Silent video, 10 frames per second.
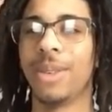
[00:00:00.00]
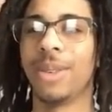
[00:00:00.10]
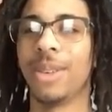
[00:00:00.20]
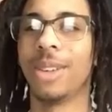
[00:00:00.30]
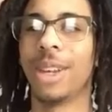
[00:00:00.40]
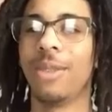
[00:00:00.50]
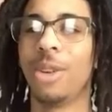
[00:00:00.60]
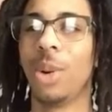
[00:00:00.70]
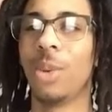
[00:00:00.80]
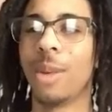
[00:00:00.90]
instead of
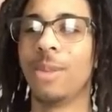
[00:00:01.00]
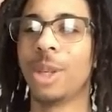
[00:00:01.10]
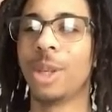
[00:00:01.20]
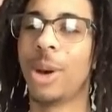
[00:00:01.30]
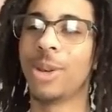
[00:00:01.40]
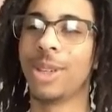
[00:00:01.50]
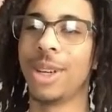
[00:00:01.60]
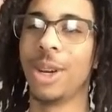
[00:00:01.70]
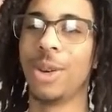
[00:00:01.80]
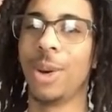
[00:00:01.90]
doing what I'm supposed to
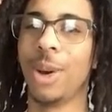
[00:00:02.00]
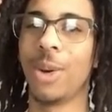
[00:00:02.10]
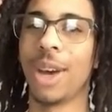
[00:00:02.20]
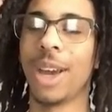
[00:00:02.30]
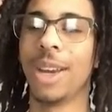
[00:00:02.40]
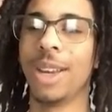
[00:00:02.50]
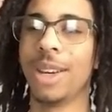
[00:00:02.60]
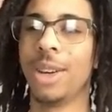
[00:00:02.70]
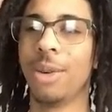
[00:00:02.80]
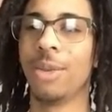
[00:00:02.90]
do, doing what I need to
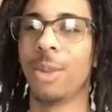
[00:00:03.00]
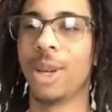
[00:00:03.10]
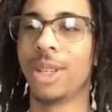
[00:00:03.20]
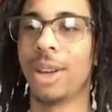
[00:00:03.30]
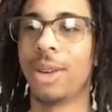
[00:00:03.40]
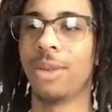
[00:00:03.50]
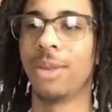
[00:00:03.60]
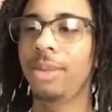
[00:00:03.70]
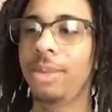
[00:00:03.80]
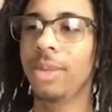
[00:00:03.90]
do for myself.
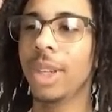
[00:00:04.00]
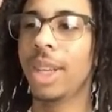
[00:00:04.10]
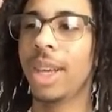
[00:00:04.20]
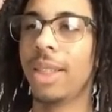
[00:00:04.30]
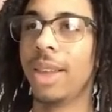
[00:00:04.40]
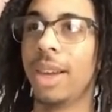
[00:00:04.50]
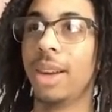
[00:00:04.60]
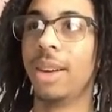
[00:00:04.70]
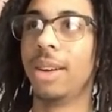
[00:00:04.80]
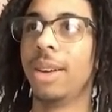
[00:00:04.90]
And
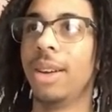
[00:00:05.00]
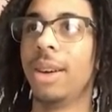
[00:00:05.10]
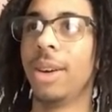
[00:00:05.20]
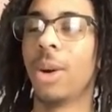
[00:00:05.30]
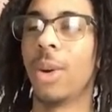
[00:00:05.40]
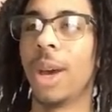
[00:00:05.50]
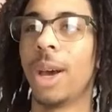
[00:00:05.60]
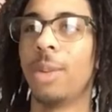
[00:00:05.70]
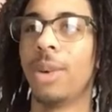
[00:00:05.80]
then growing up,